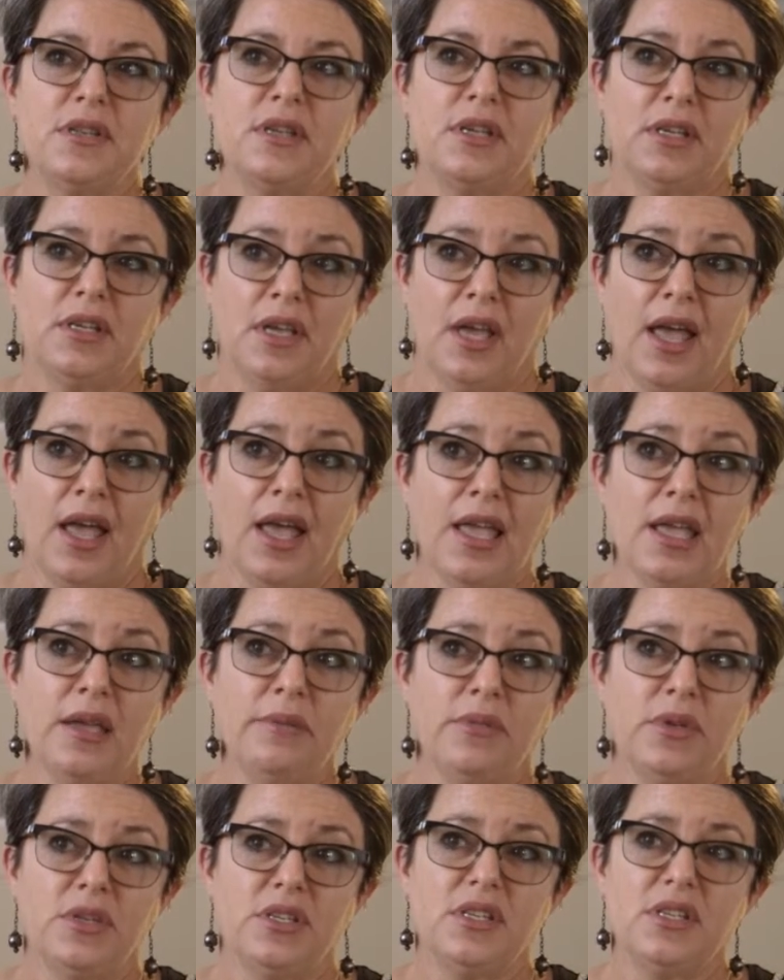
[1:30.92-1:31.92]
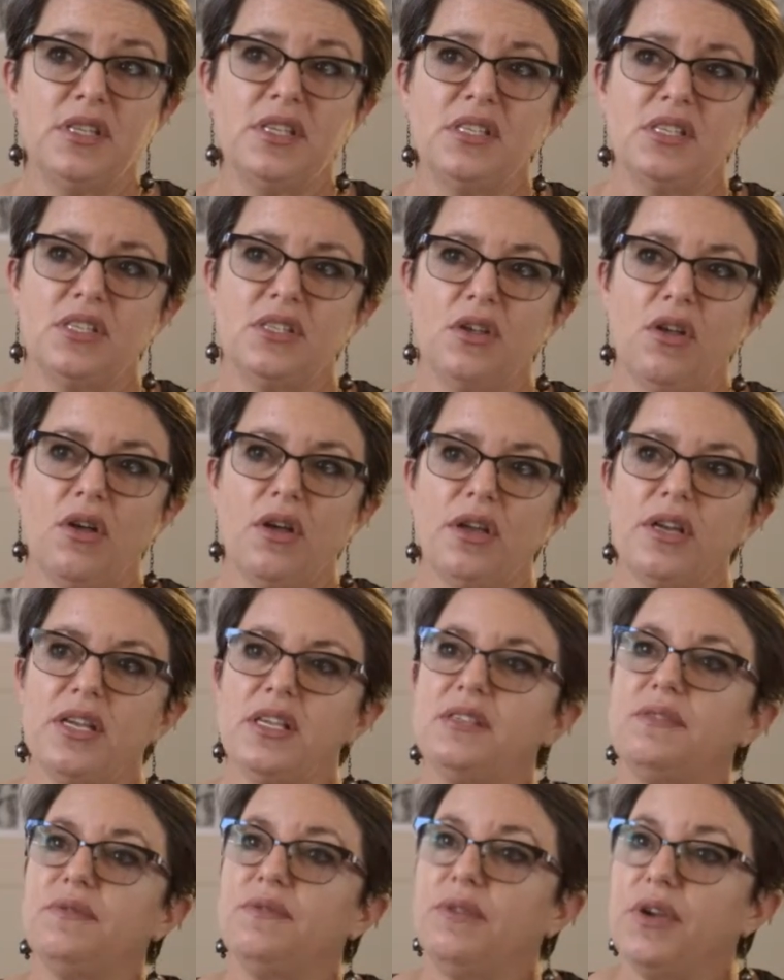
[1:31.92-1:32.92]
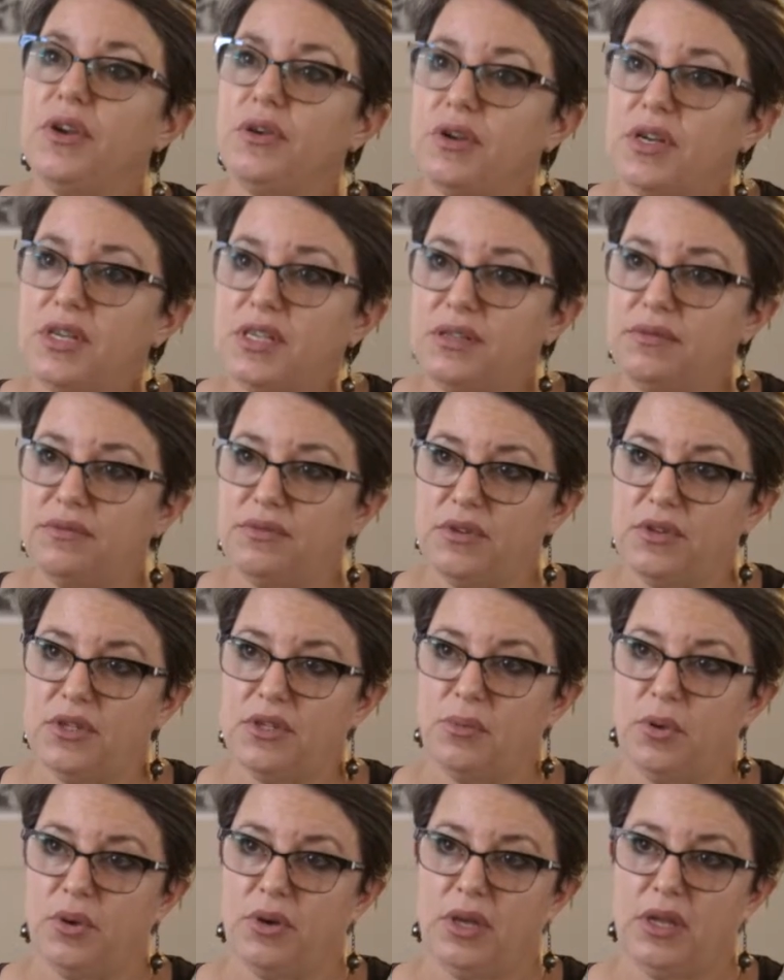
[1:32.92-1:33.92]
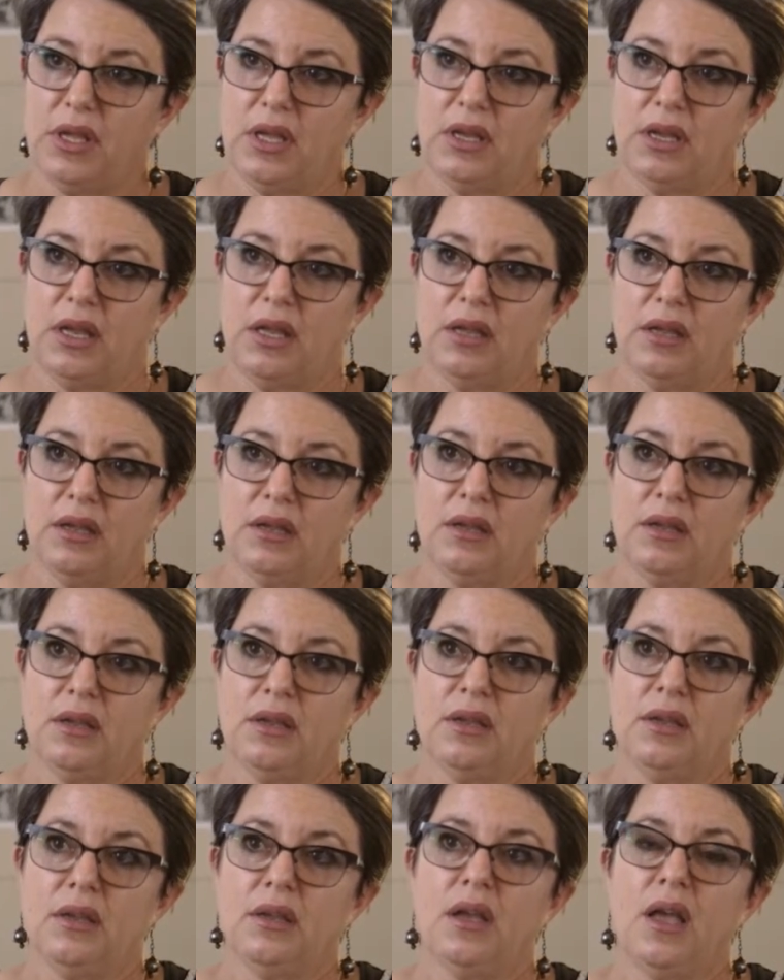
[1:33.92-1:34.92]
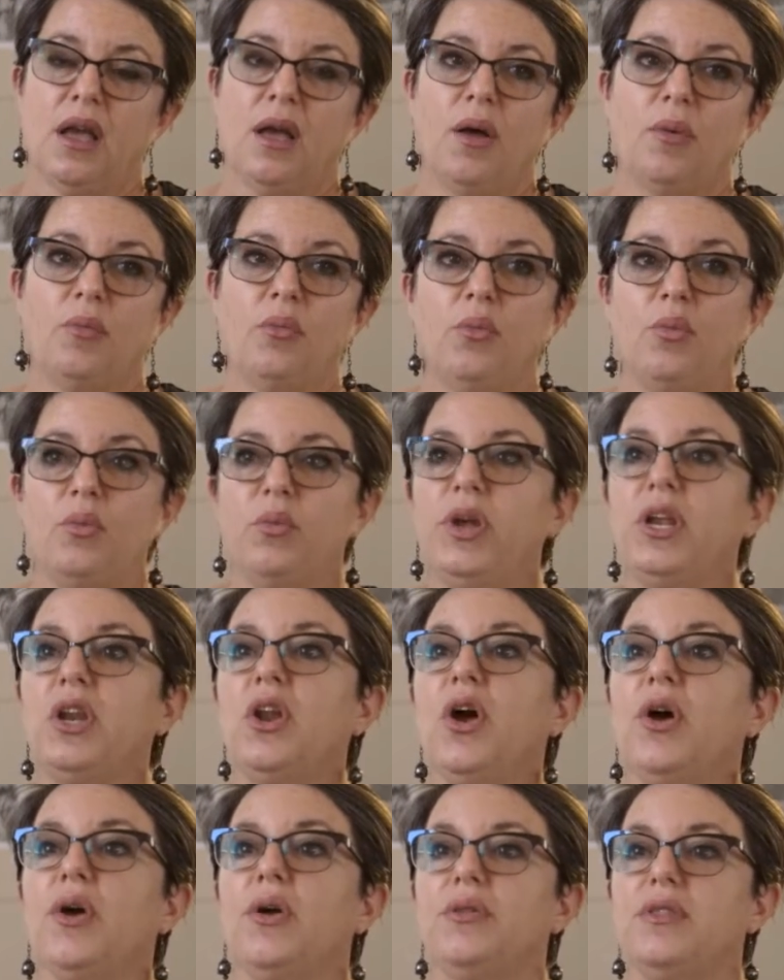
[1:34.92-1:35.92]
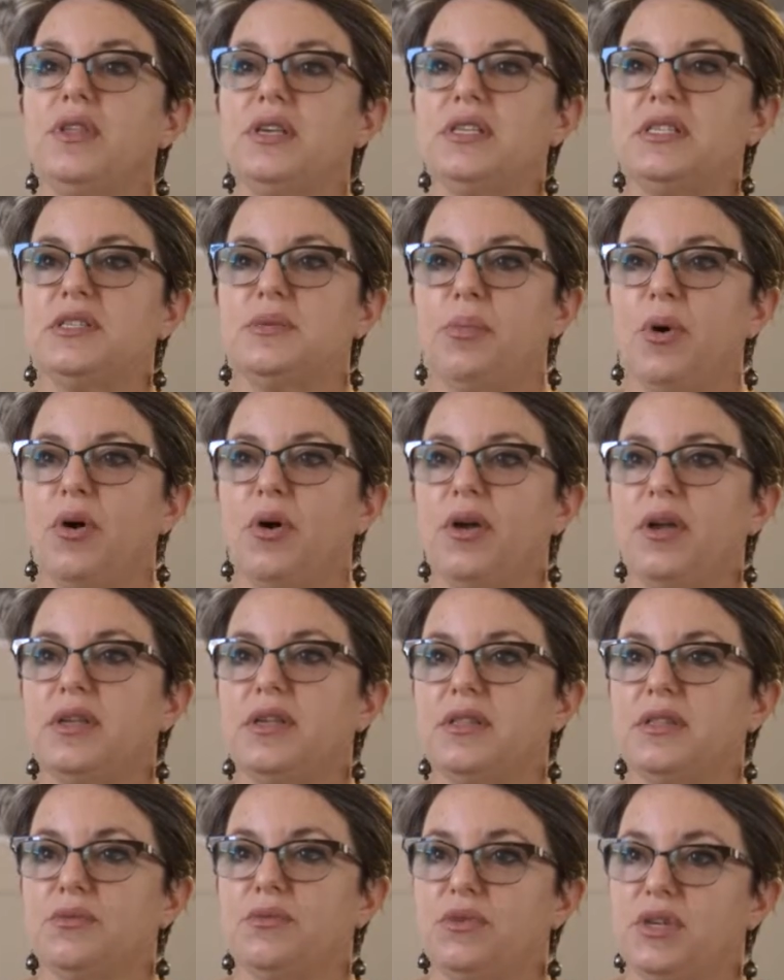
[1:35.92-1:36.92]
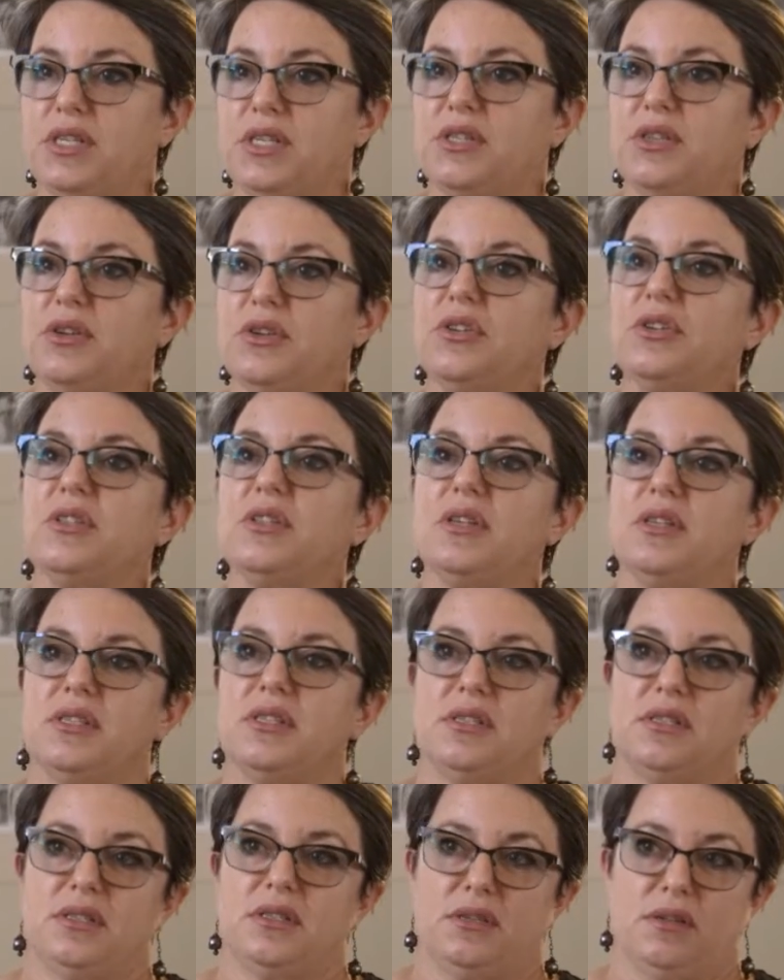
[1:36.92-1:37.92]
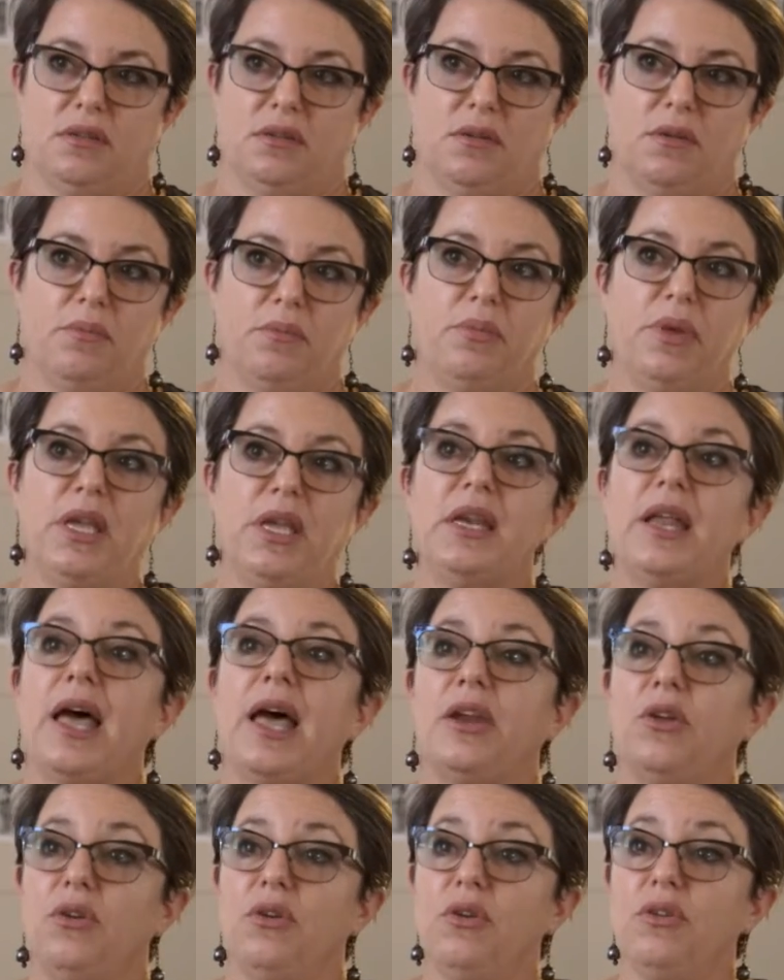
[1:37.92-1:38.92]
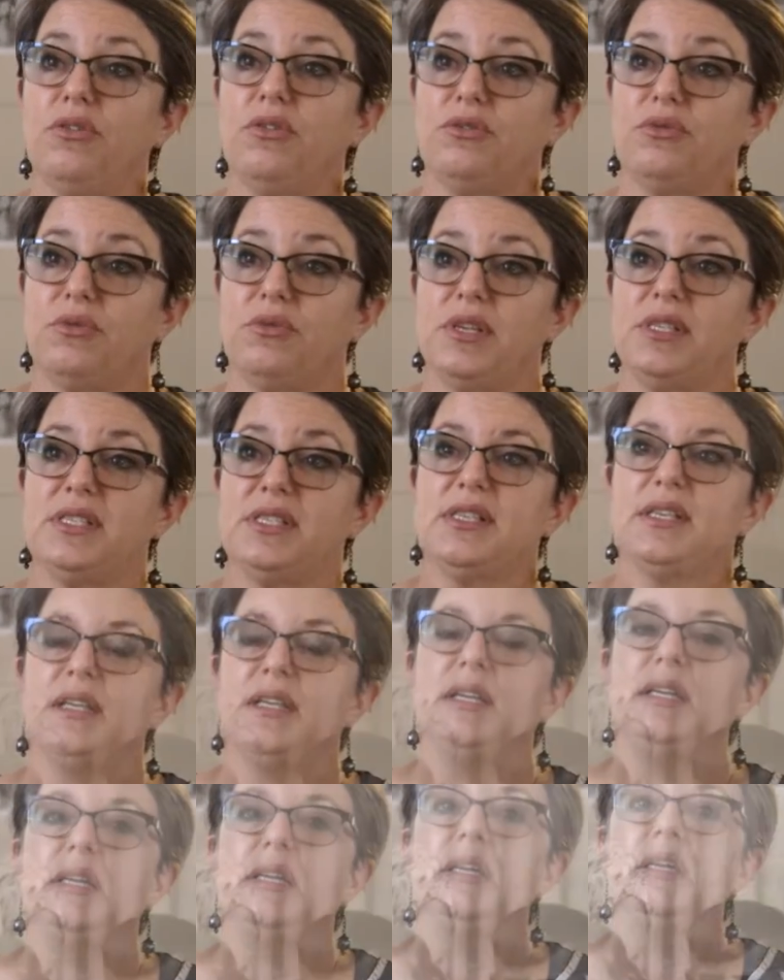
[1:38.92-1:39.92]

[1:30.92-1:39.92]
that came to this site is very different to Bonegilla. We know this by the research that's been unearthed recently,